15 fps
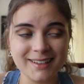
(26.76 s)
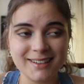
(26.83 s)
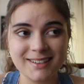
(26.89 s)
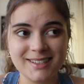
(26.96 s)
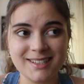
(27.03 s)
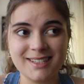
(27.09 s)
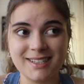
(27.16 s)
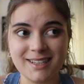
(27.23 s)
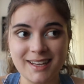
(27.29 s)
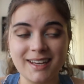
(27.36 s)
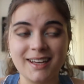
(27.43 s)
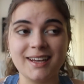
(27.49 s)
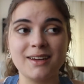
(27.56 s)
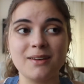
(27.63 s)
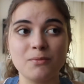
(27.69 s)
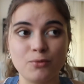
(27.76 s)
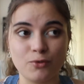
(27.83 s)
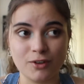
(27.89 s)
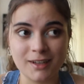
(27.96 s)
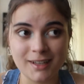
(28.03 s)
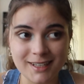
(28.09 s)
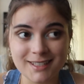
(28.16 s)
sea
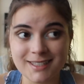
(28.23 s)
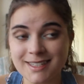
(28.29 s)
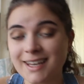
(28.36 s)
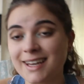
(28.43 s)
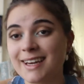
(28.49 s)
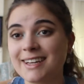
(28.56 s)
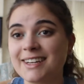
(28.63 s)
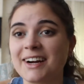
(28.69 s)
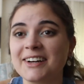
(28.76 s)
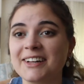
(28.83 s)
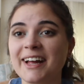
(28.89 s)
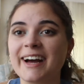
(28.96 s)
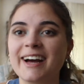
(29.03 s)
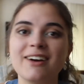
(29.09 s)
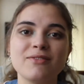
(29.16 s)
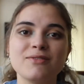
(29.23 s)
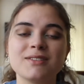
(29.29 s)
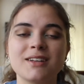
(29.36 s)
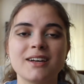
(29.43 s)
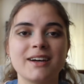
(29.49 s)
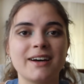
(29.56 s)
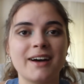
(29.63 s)
breeze in our lives
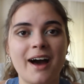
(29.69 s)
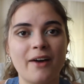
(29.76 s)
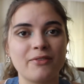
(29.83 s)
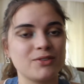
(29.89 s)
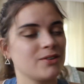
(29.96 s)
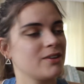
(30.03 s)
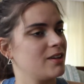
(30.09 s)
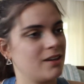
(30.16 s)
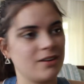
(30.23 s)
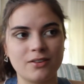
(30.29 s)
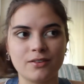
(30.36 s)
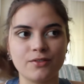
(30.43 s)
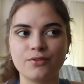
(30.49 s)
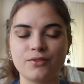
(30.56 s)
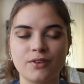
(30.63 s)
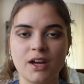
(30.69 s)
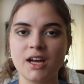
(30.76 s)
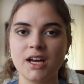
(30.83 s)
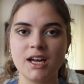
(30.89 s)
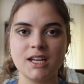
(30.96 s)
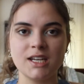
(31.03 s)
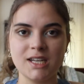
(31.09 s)
after a year of
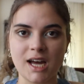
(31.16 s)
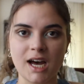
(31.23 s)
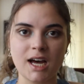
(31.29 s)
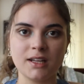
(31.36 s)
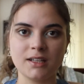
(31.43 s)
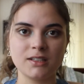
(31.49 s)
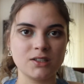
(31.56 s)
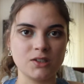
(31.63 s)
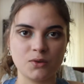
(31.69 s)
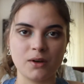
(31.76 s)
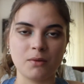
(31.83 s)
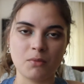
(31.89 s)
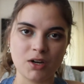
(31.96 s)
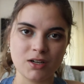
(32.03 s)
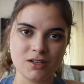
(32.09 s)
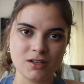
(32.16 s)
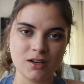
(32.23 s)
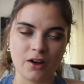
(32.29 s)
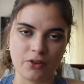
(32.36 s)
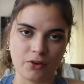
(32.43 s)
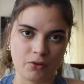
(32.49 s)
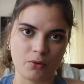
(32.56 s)
not doing much
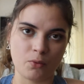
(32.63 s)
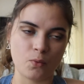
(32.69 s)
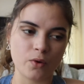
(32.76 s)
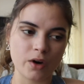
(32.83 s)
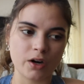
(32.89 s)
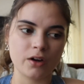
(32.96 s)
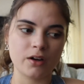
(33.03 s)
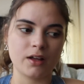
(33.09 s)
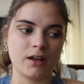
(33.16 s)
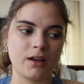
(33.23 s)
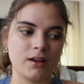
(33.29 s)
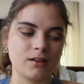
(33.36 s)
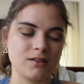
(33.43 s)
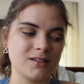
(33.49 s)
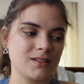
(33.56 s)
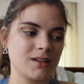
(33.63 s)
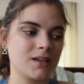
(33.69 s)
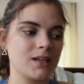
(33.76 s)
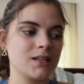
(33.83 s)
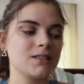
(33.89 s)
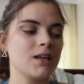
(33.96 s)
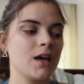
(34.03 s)
other than work and
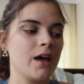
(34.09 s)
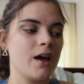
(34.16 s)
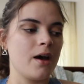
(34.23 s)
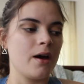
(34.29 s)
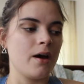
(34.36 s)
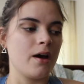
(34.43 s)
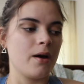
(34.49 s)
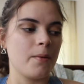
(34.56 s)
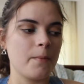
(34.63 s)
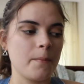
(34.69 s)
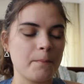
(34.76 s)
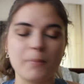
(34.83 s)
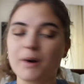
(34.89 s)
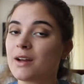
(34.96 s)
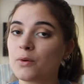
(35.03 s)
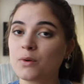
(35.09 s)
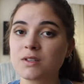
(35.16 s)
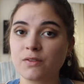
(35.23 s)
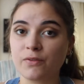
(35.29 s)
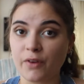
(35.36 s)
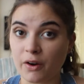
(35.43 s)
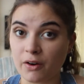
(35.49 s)
studies. But it
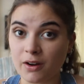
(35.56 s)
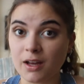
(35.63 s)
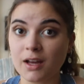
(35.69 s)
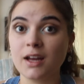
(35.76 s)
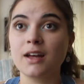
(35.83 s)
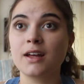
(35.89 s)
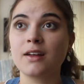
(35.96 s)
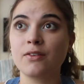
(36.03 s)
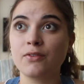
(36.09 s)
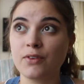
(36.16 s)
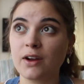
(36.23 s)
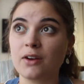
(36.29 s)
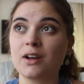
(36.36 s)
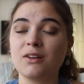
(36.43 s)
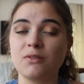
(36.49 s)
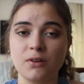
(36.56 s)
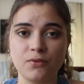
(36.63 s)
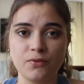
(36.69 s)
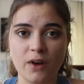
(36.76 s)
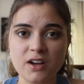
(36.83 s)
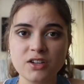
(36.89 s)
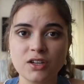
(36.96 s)
was very, very
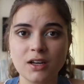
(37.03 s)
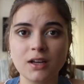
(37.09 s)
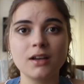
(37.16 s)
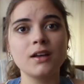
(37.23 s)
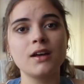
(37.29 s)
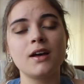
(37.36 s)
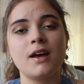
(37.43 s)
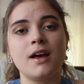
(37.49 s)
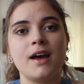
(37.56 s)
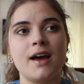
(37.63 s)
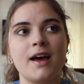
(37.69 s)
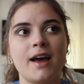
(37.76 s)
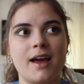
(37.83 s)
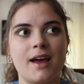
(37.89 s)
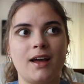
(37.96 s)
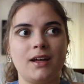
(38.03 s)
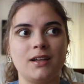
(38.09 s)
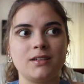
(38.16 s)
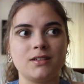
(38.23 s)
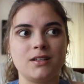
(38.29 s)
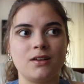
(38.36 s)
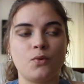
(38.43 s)
refreshing,
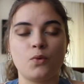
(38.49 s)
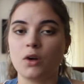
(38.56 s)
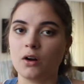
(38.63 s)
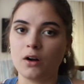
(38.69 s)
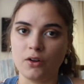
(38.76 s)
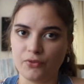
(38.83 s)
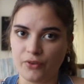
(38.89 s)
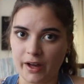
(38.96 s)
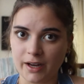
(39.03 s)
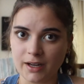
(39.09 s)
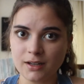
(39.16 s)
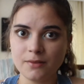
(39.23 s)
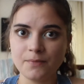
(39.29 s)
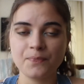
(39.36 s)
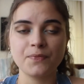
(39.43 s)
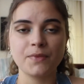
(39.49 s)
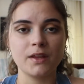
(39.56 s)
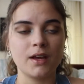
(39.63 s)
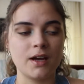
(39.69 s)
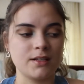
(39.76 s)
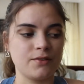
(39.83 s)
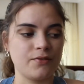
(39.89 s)
and we are all fine
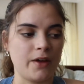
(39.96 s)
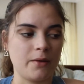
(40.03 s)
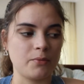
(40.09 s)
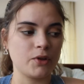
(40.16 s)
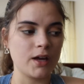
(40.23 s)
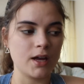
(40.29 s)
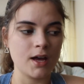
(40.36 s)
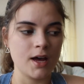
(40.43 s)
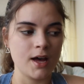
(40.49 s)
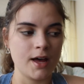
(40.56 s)
as a family.